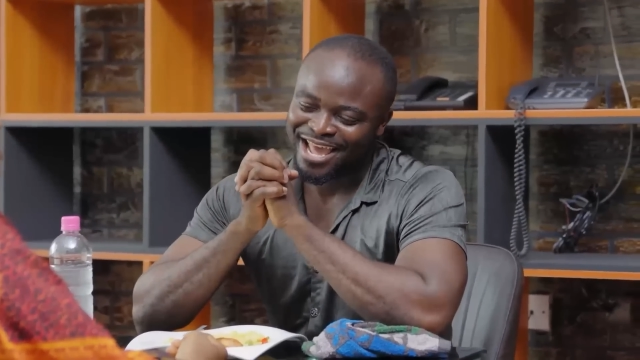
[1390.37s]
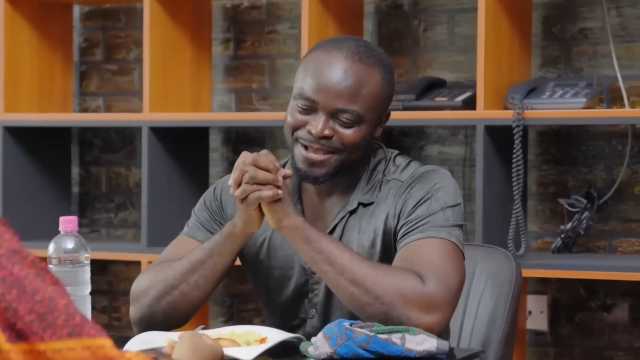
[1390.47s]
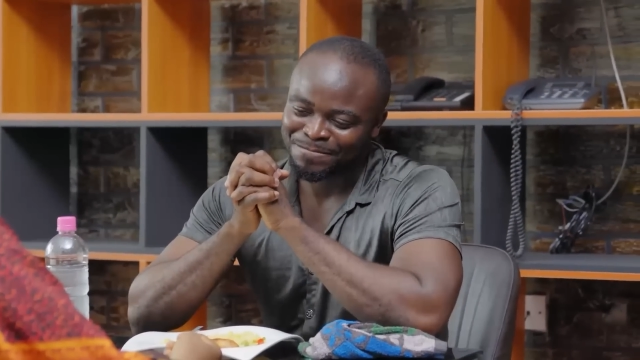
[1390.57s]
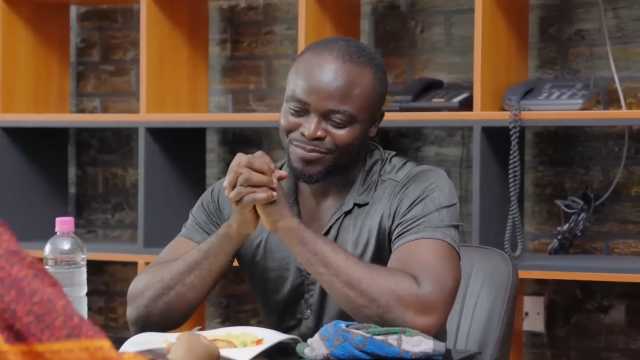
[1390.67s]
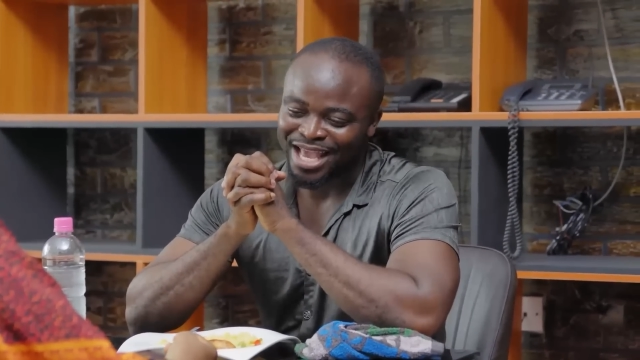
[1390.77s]

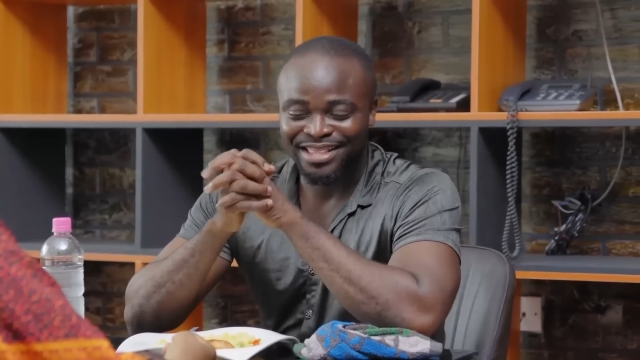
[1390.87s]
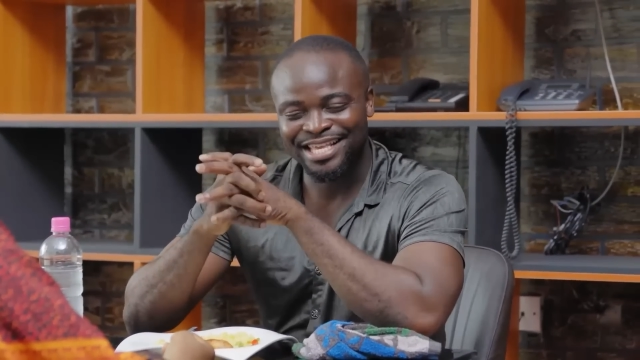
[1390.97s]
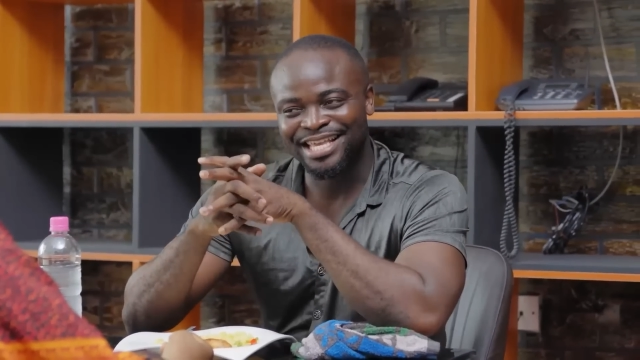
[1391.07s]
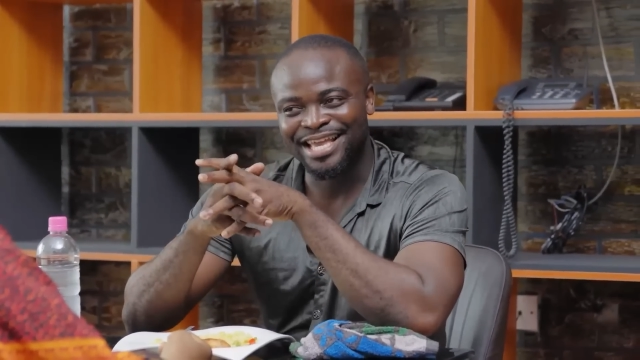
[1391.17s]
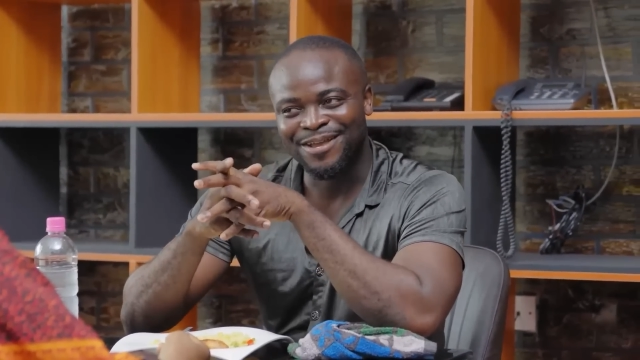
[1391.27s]
I
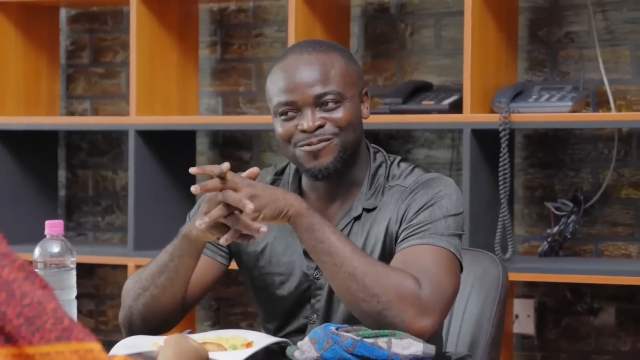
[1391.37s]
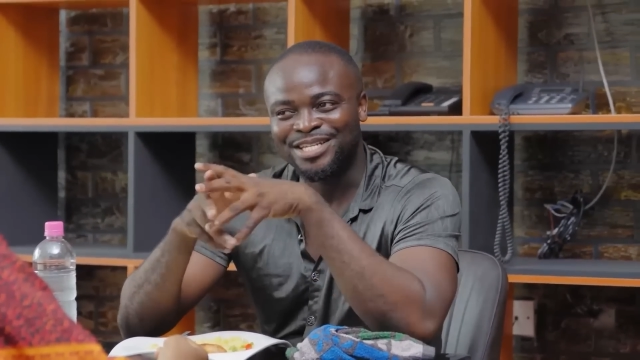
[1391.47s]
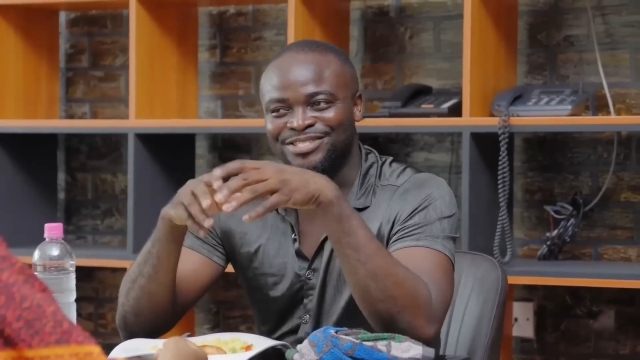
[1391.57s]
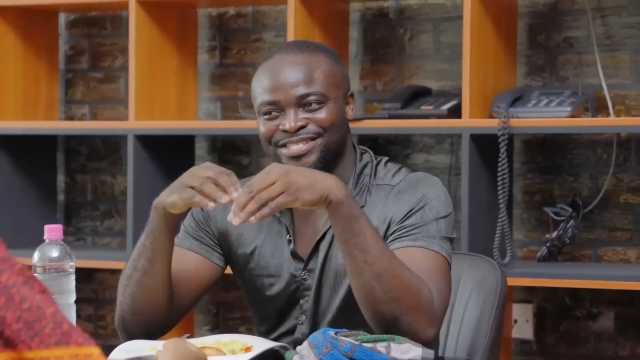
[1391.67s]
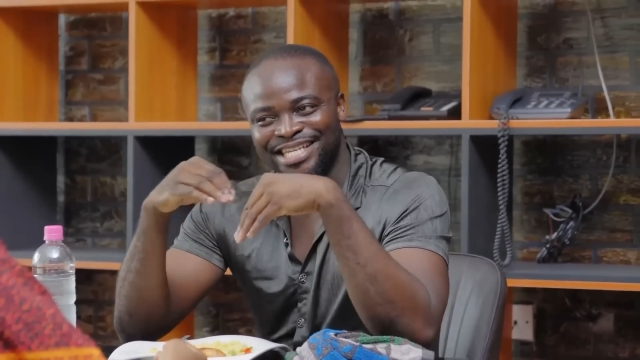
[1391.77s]
think we
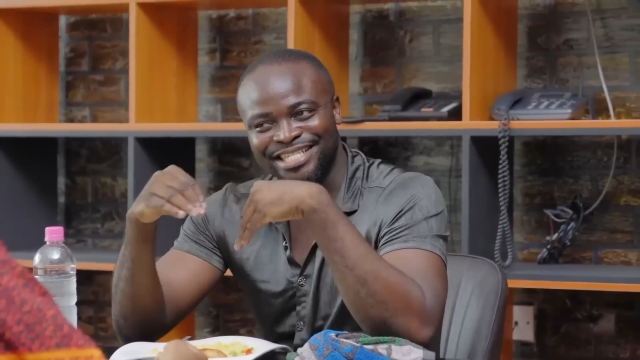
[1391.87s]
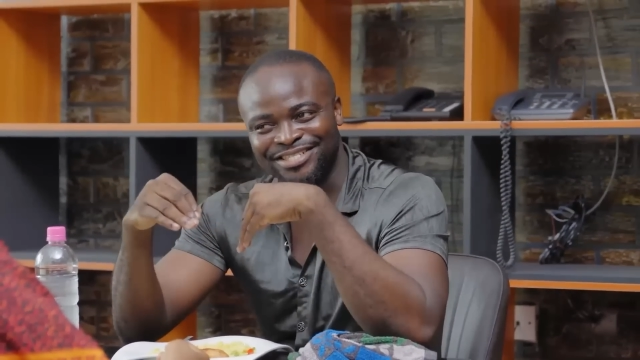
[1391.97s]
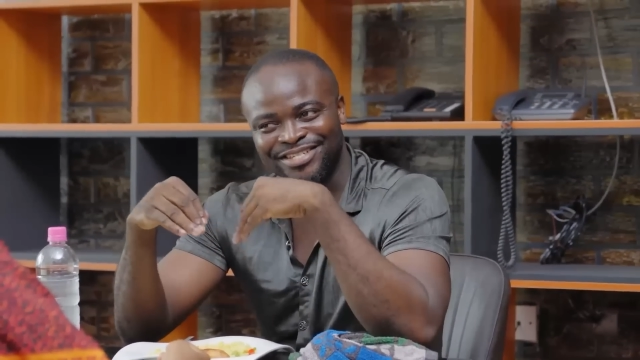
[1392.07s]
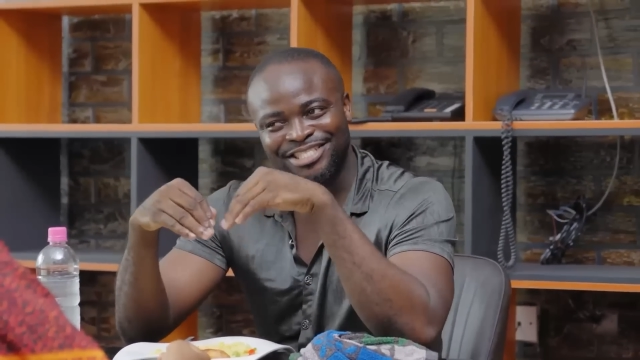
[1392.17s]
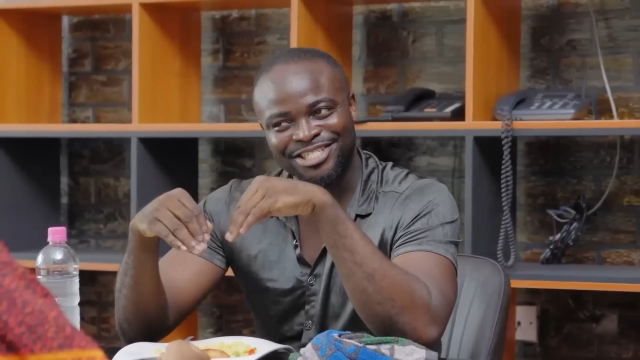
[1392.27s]
need to take
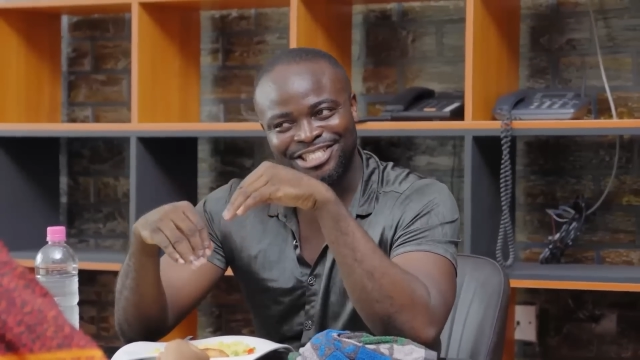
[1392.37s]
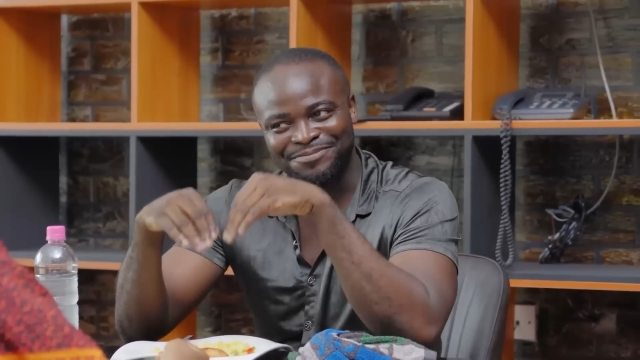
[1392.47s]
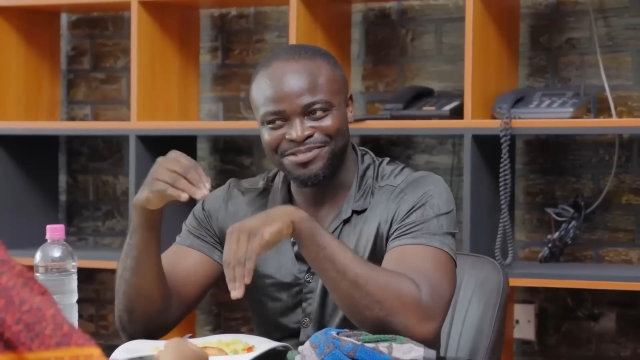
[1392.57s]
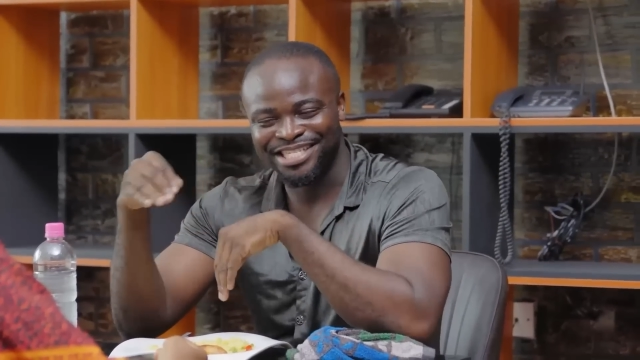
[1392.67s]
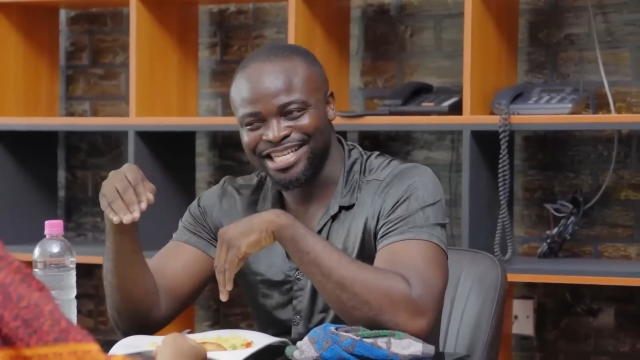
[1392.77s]
this
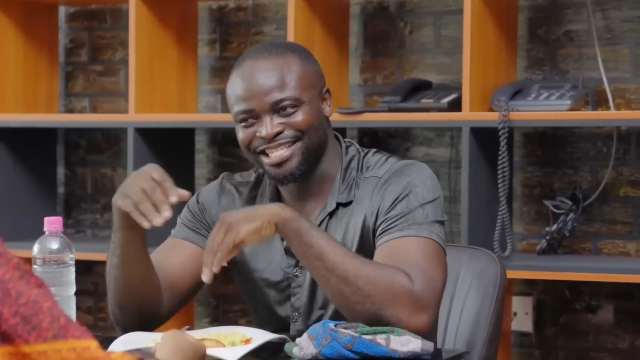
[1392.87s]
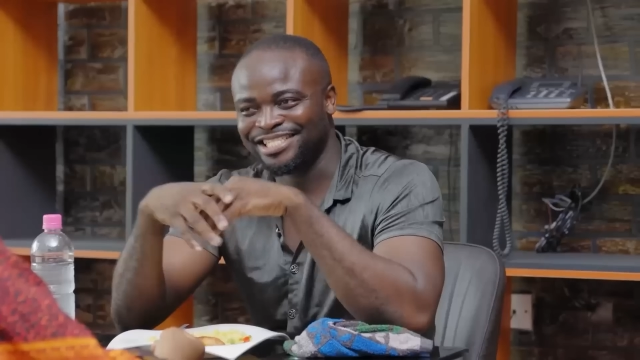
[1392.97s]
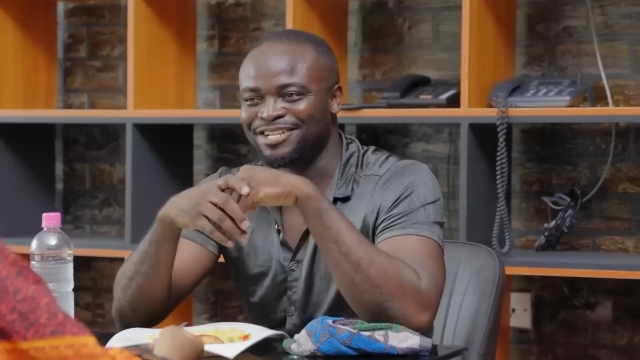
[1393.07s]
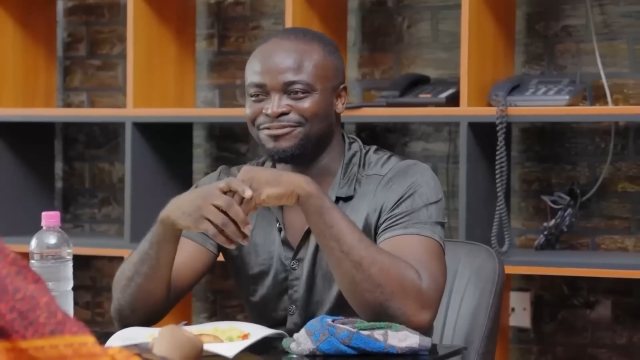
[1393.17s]
relationship to the next